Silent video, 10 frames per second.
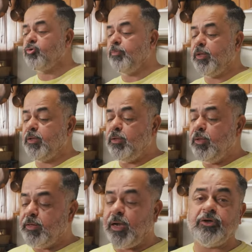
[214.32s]
to me
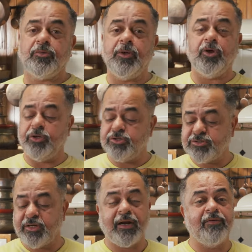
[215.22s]
on
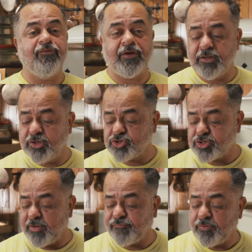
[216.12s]
Instagram, Vicky the
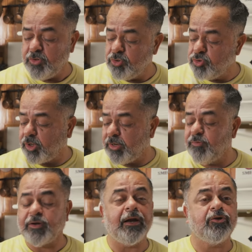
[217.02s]
Chef. You can
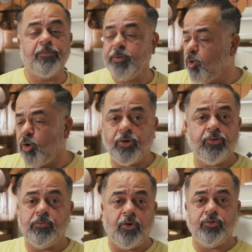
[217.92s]
even write to me
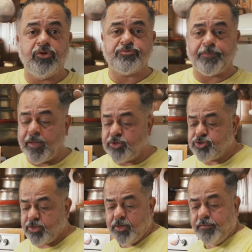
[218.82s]
on this page
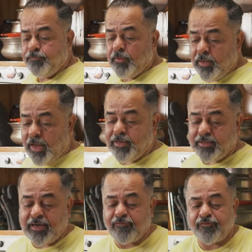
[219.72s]
here,
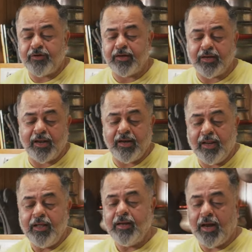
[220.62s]
and definitely
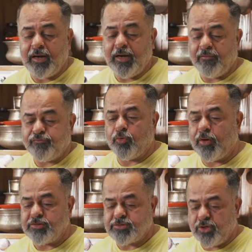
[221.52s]
I'd love to
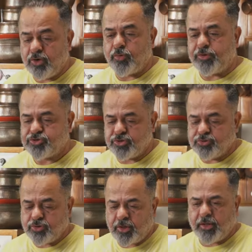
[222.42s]
answer your
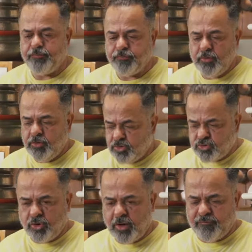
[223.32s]
questions. Okay,
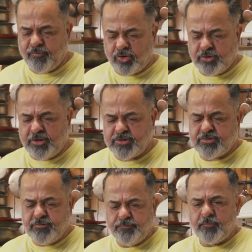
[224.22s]
so I've got these
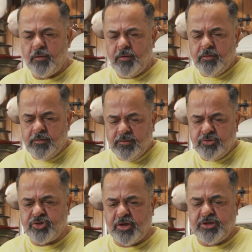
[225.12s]

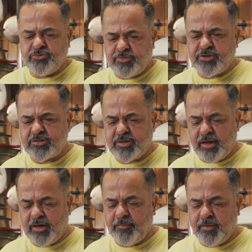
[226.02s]
chilies which are
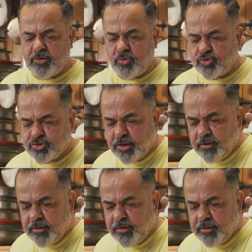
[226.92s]
slightly being roasted.